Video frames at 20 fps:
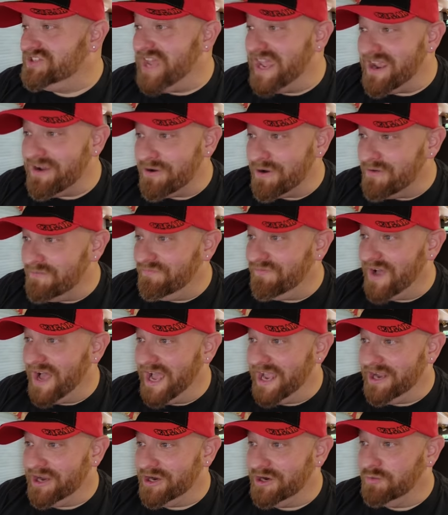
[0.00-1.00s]

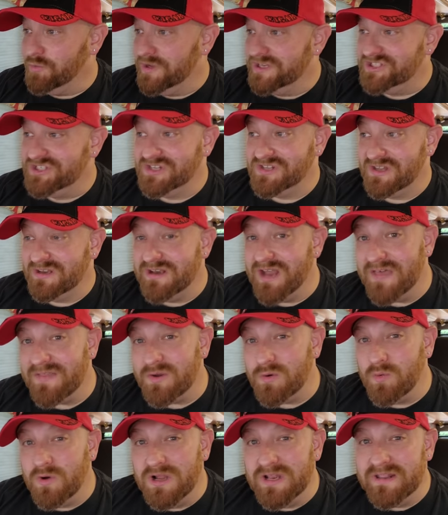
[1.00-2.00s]
Terrifier, which is
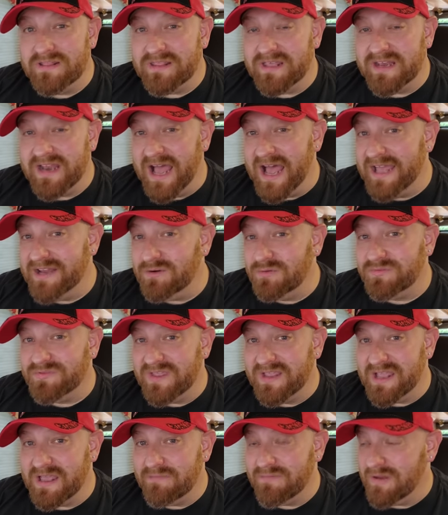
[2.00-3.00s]
another one that I
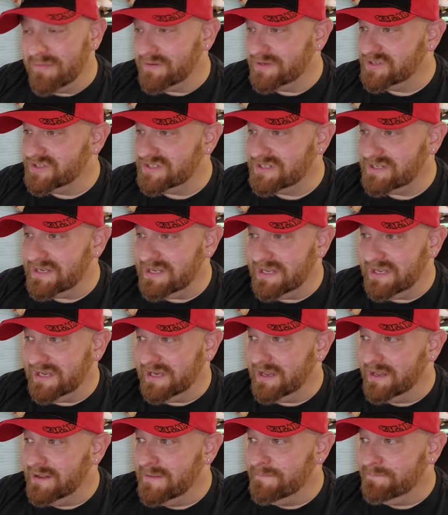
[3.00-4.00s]
don't think I've ever
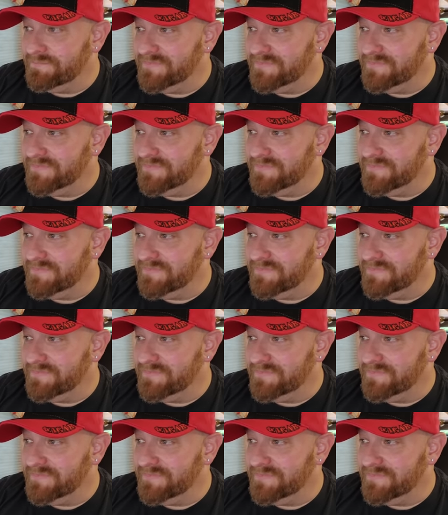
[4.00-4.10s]
seen.